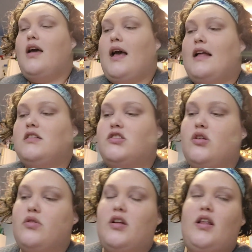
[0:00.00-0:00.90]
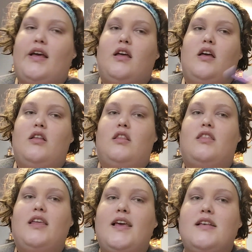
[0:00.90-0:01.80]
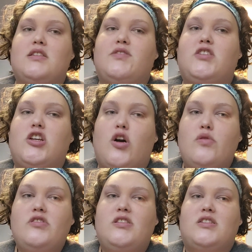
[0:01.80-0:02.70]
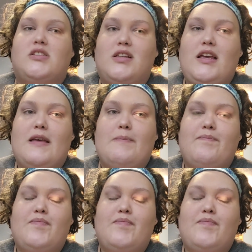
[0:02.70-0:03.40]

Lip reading: And so they're like, the thing is, if she goes to sleep,